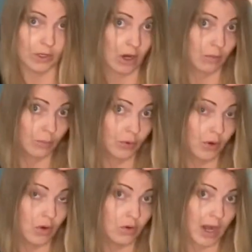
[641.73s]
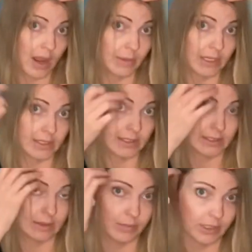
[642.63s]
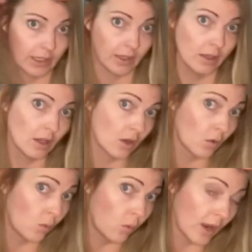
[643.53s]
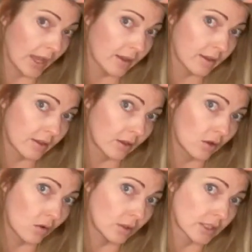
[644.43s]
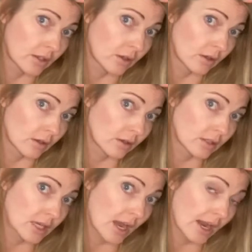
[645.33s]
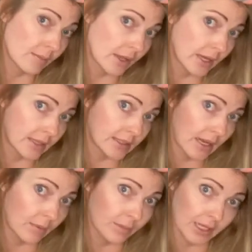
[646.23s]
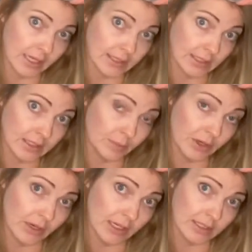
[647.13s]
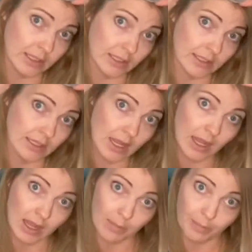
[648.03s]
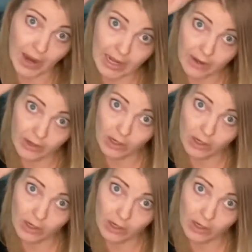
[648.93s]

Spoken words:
are programming simply with the golden earth timelines, templates, experiences, binary